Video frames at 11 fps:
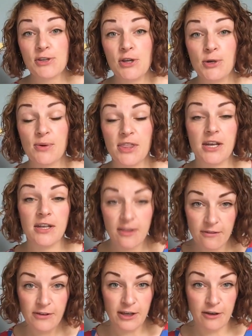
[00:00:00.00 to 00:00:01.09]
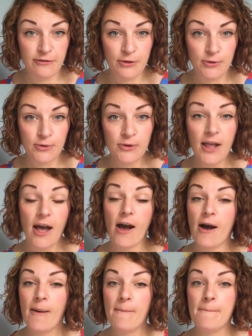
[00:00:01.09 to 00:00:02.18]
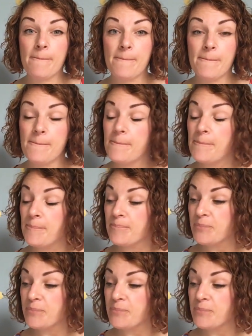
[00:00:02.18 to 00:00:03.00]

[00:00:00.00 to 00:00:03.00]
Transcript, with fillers: soon with another video for you all. Um,